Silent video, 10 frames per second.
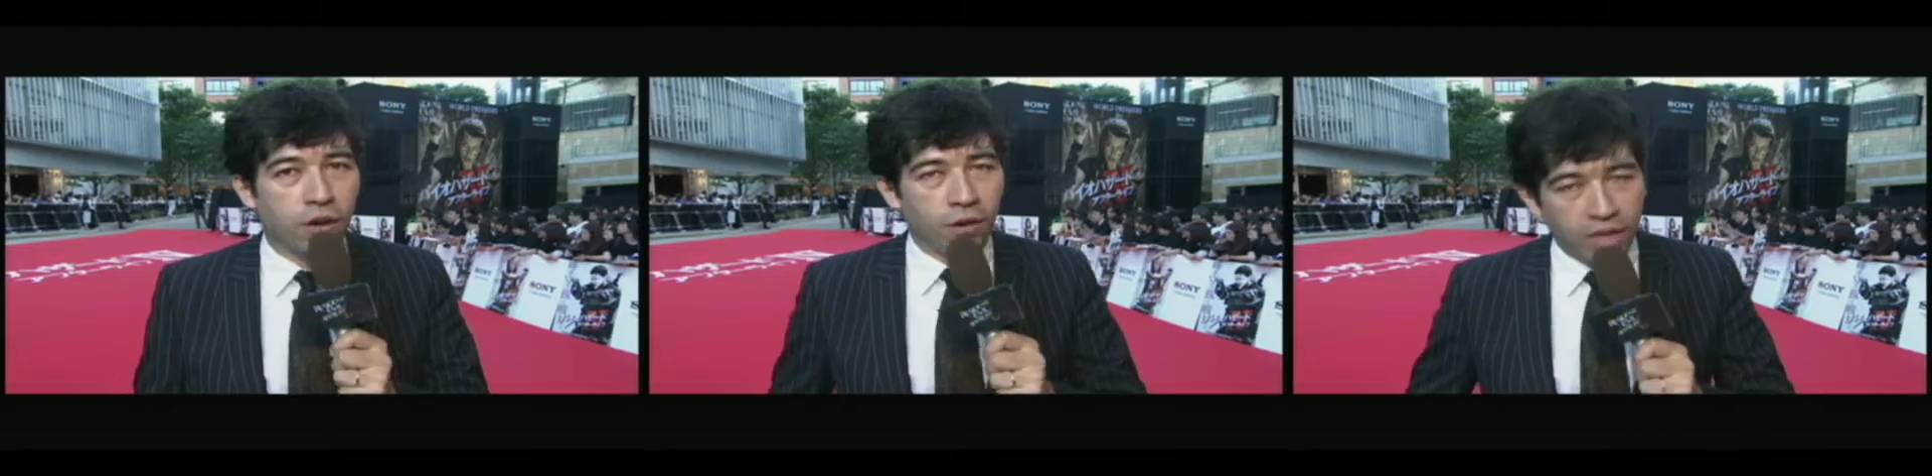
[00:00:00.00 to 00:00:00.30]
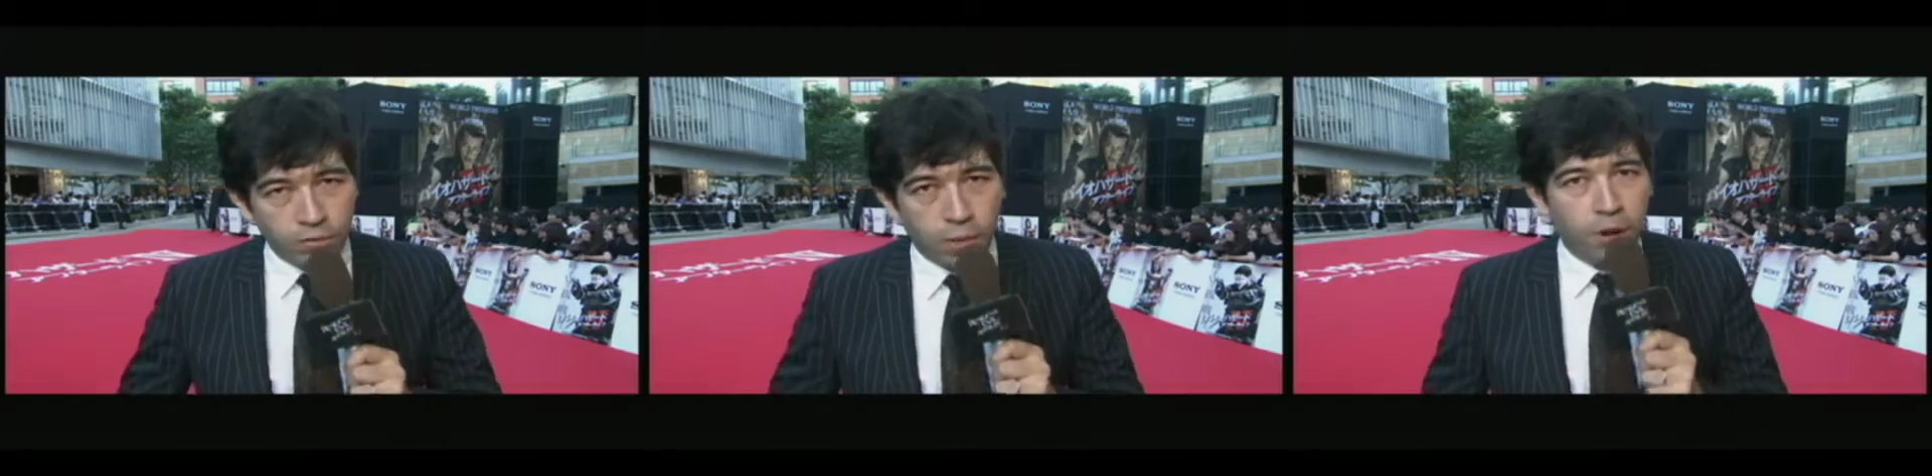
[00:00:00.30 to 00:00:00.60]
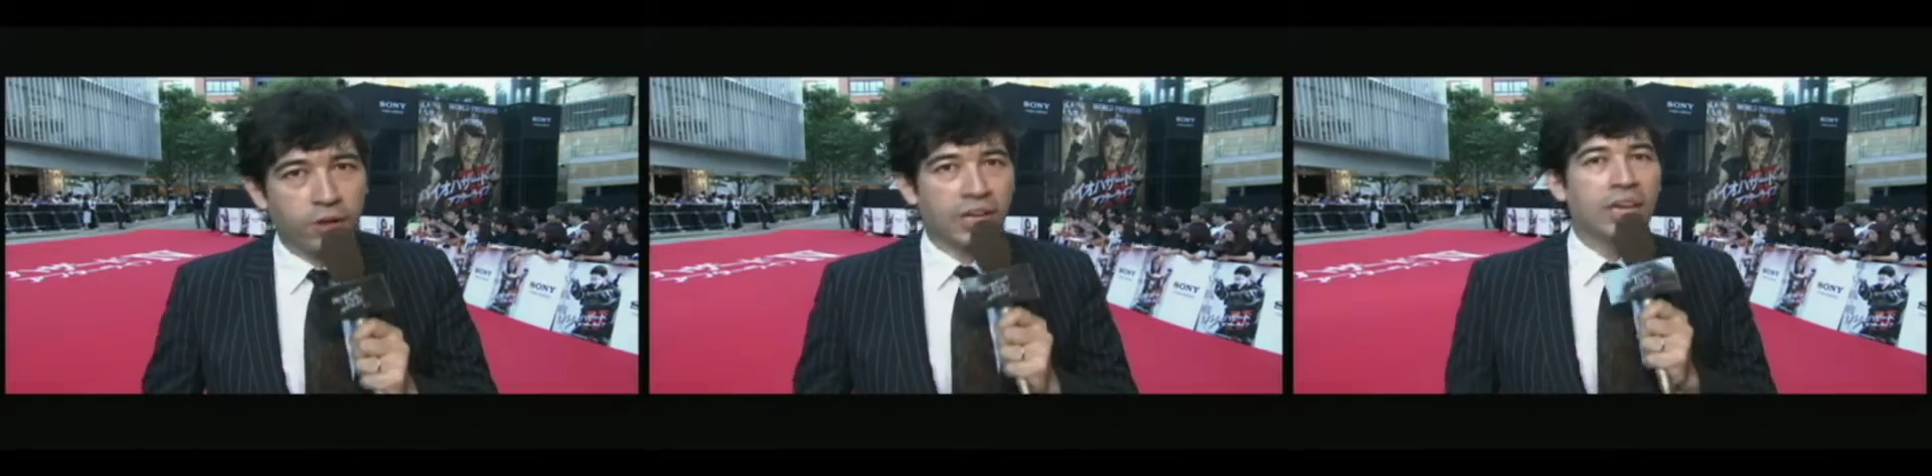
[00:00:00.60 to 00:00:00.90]
in
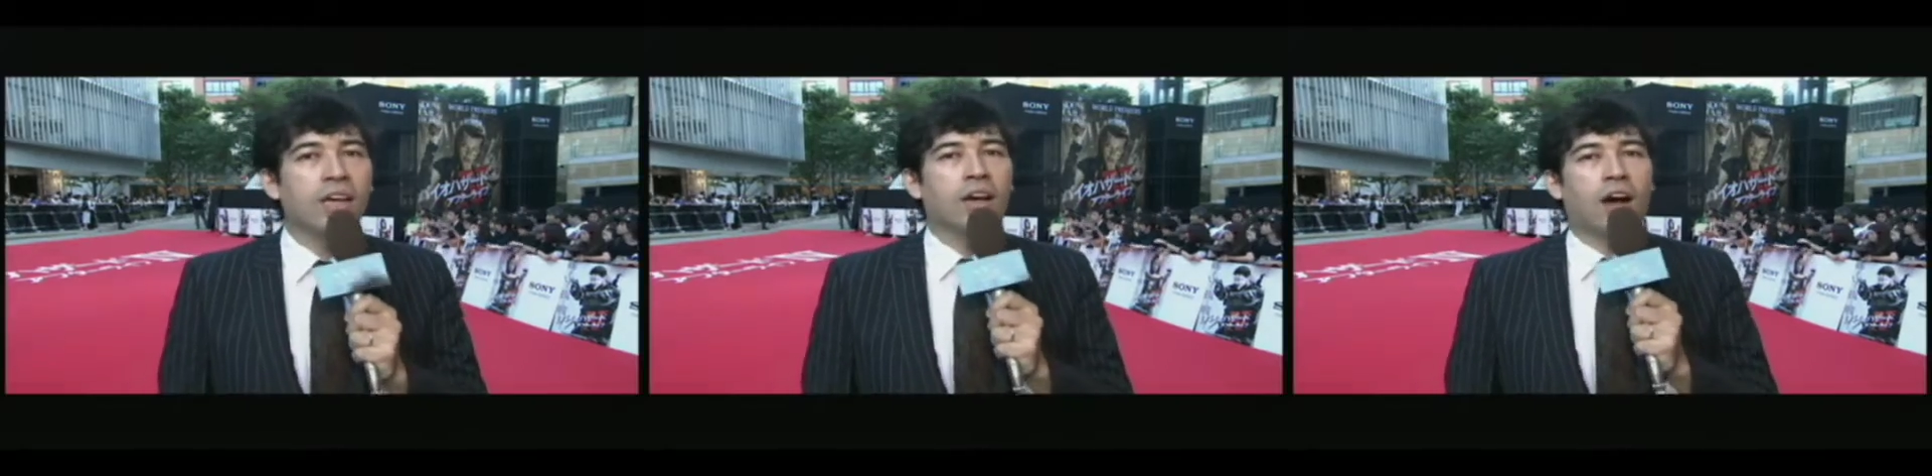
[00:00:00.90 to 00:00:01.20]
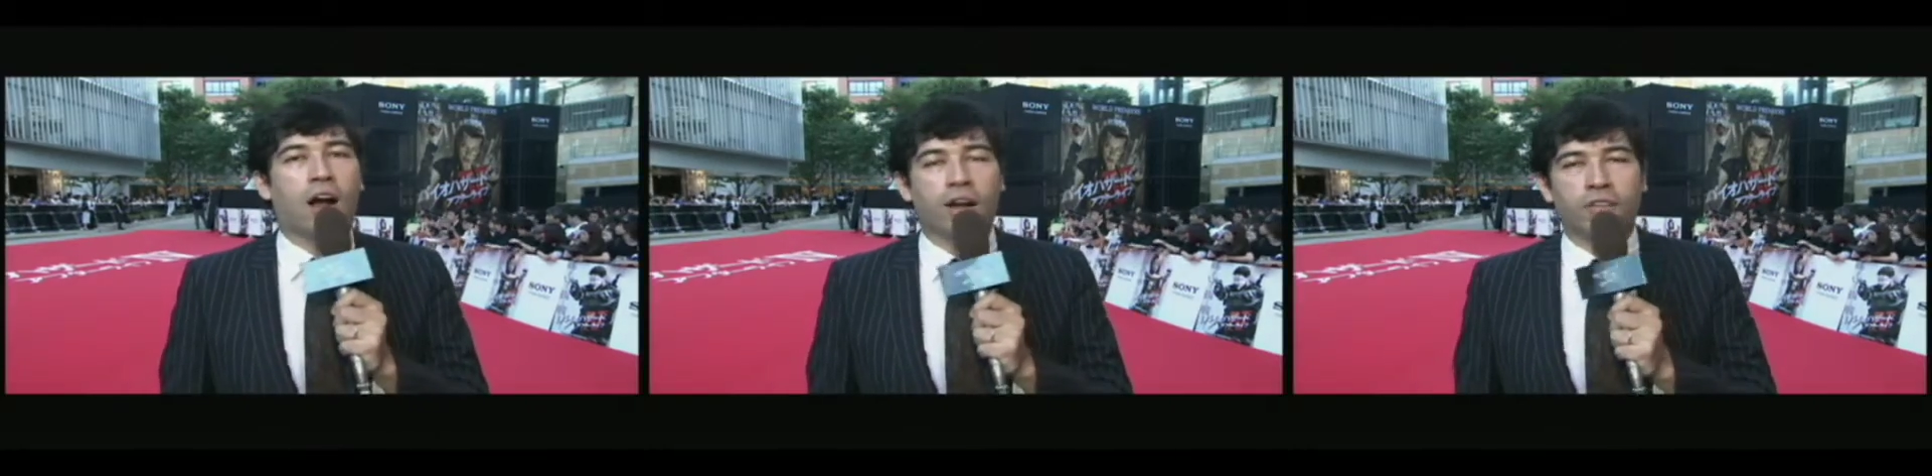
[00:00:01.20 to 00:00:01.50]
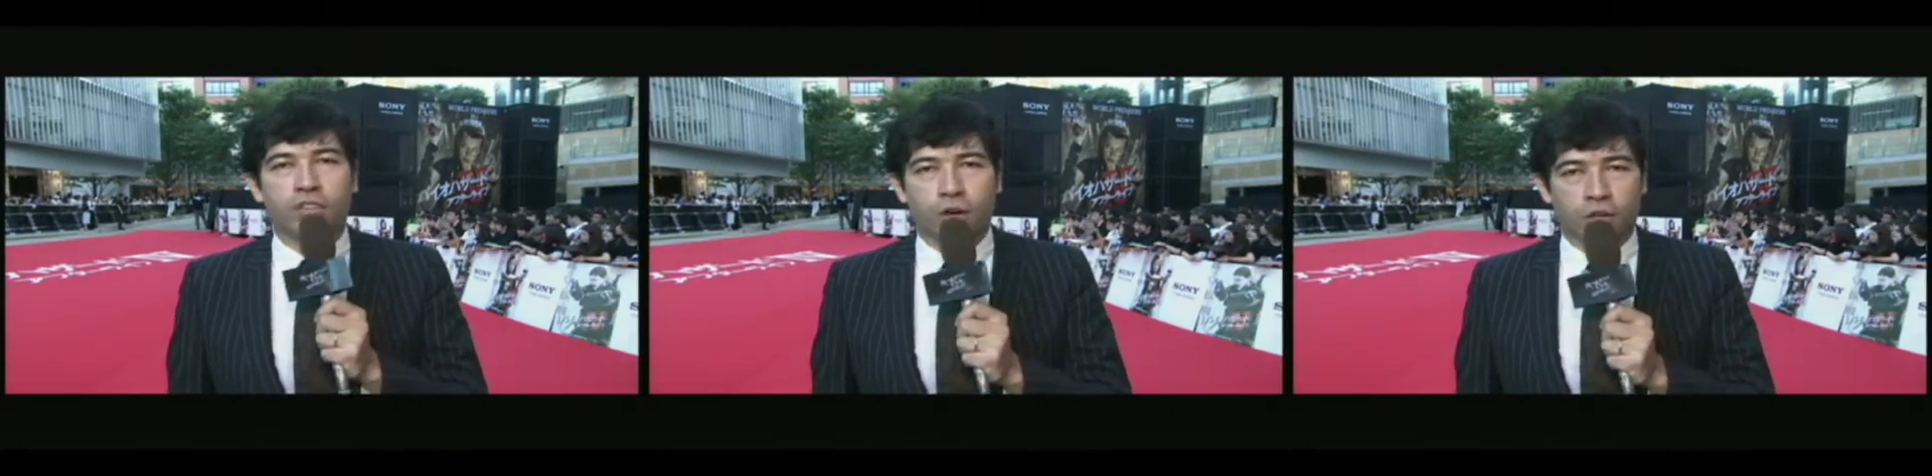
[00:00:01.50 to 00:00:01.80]
Roppongi, the heart of
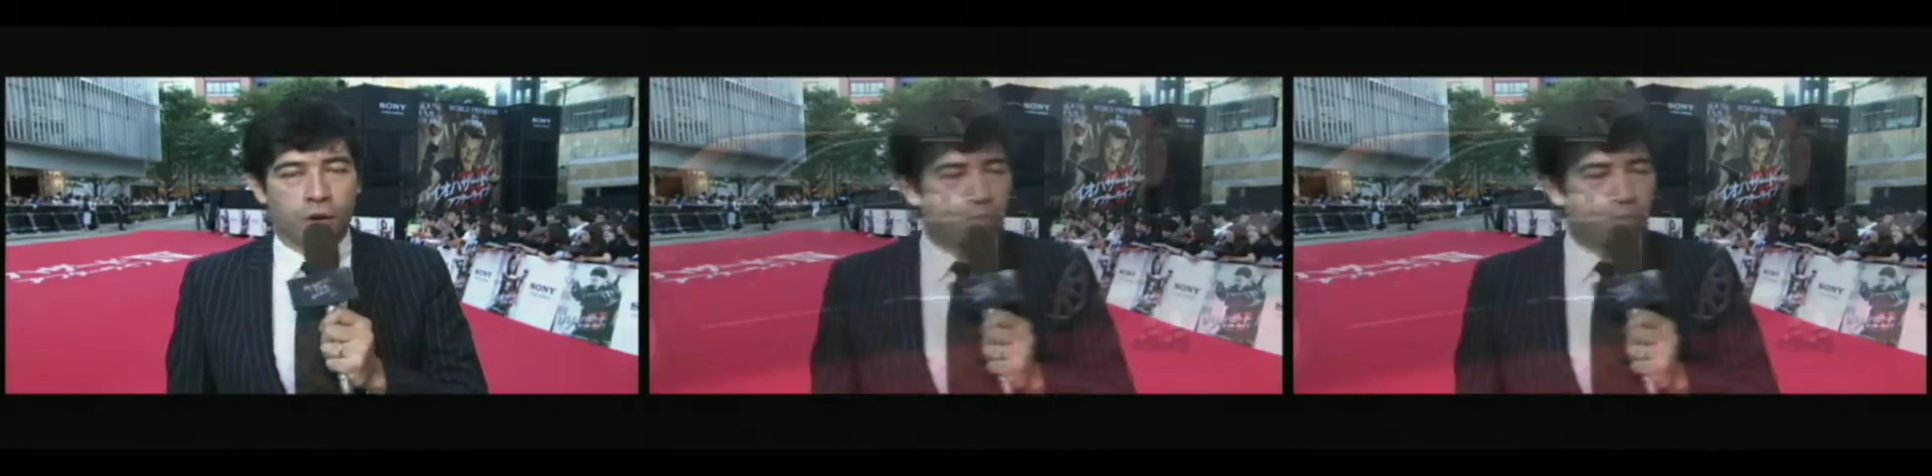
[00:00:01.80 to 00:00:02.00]
Tokyo.